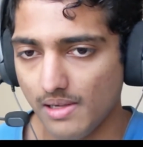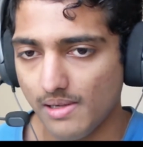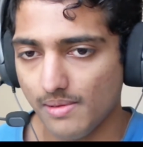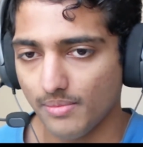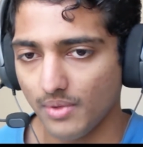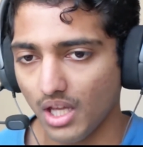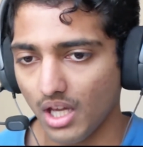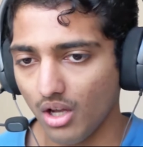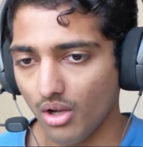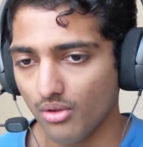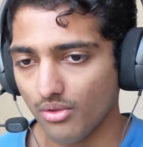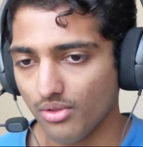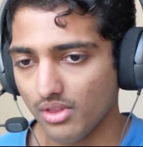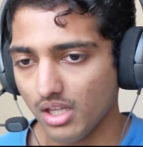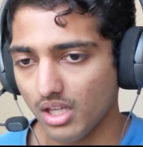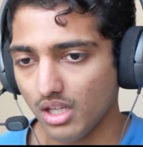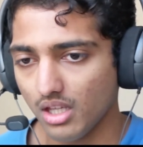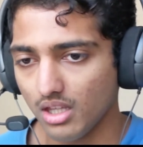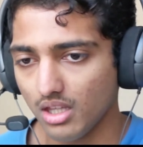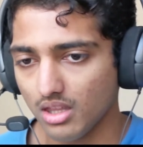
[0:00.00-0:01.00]
Now,
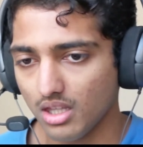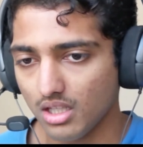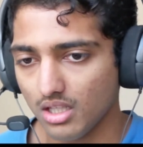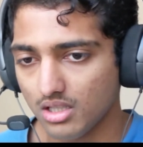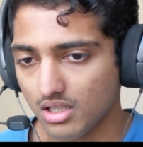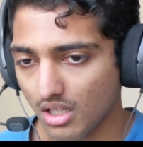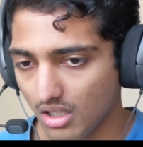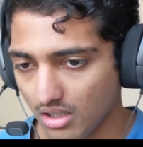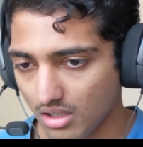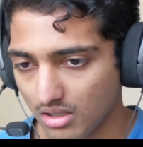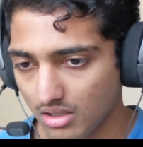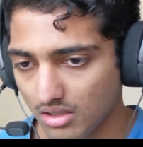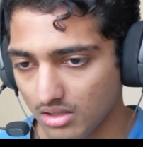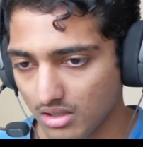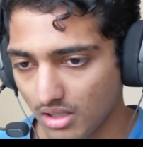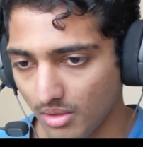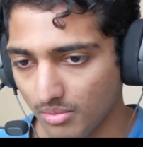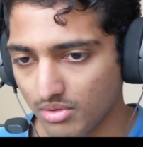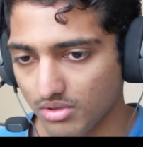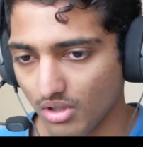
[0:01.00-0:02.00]
the journalists
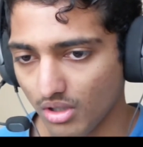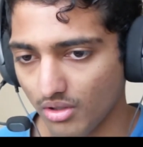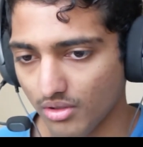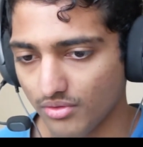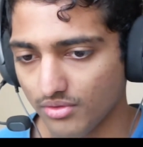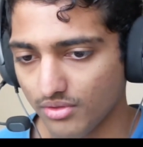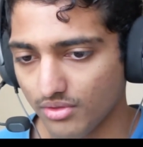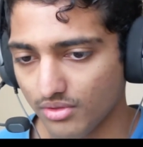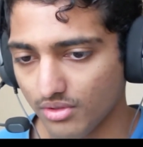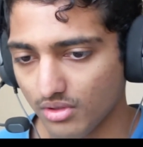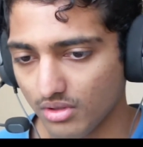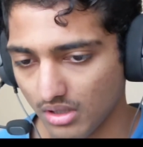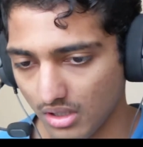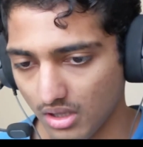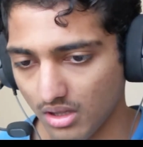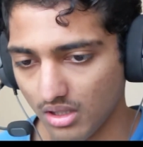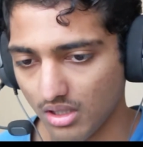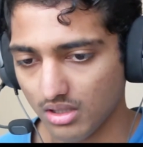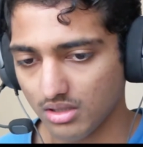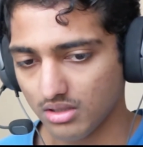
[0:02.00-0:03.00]
themselves in
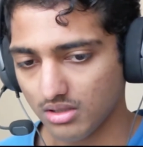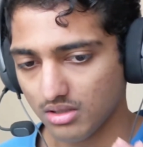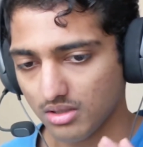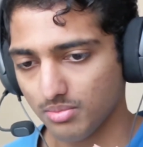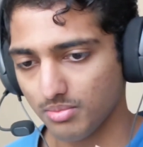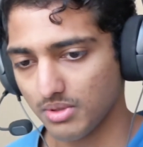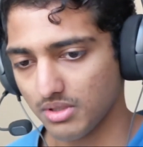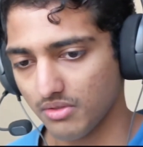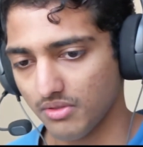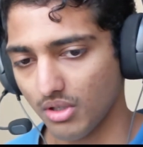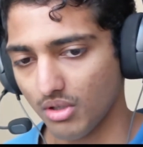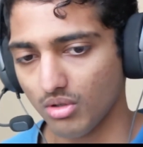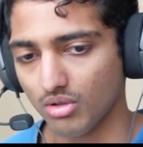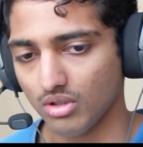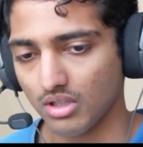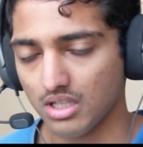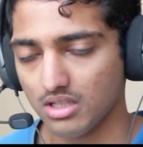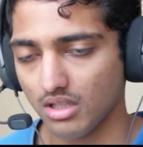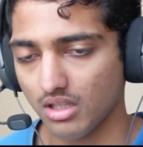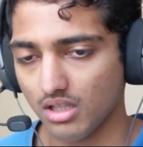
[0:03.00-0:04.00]
this specific
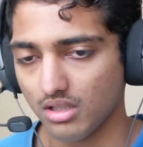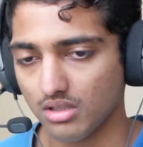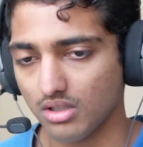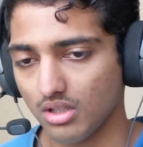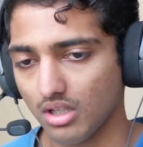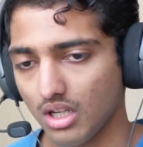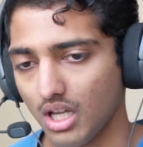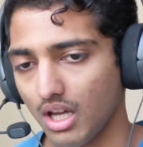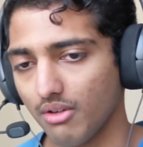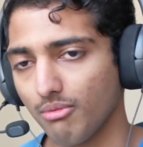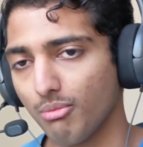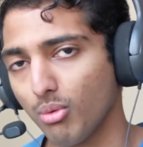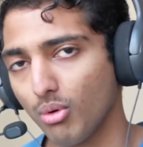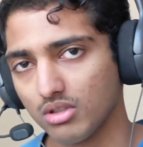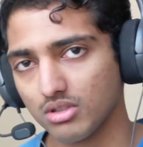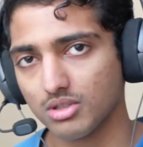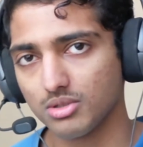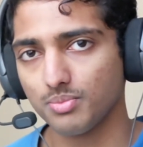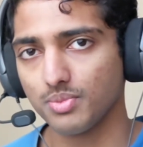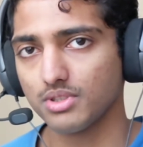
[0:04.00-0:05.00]
organization have one
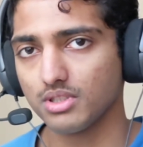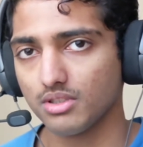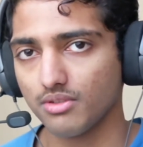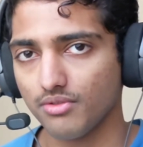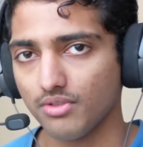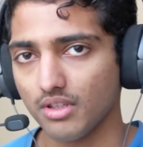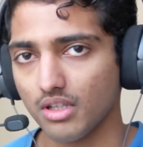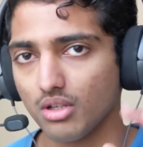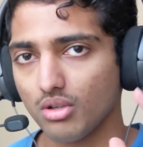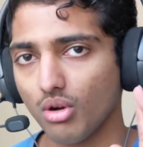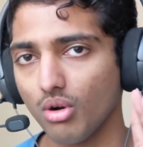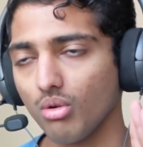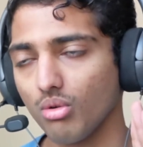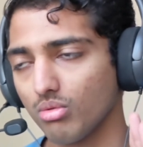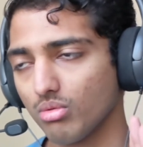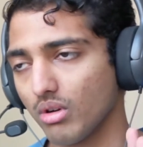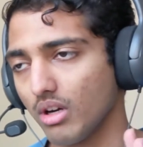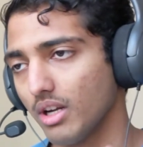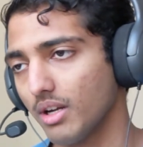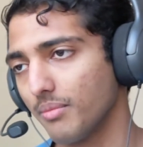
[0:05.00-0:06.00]
specific goal,
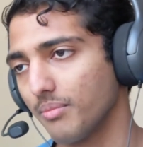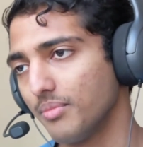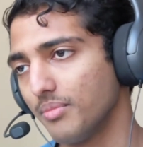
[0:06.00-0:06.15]
right?